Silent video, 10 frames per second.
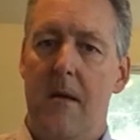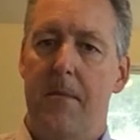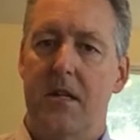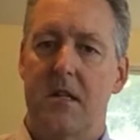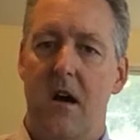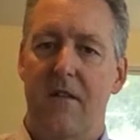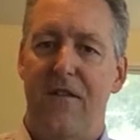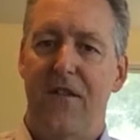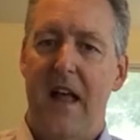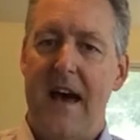but it's not
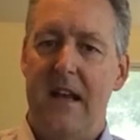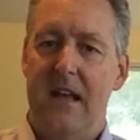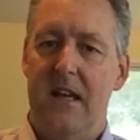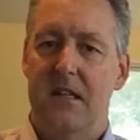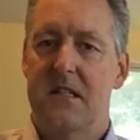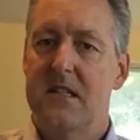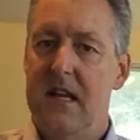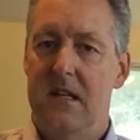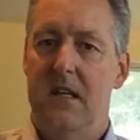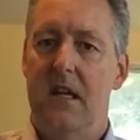flat and
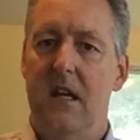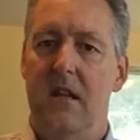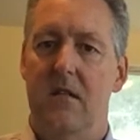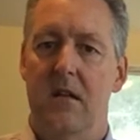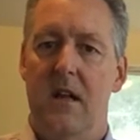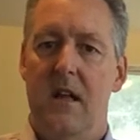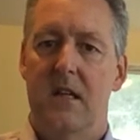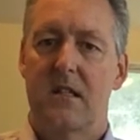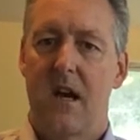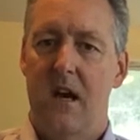extended either.
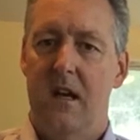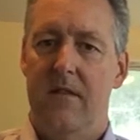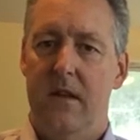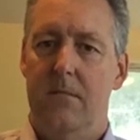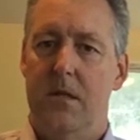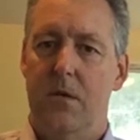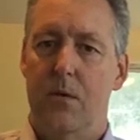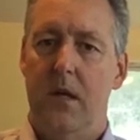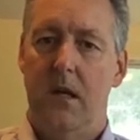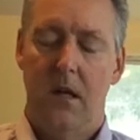It's kind of in
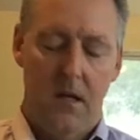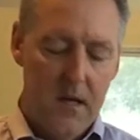between.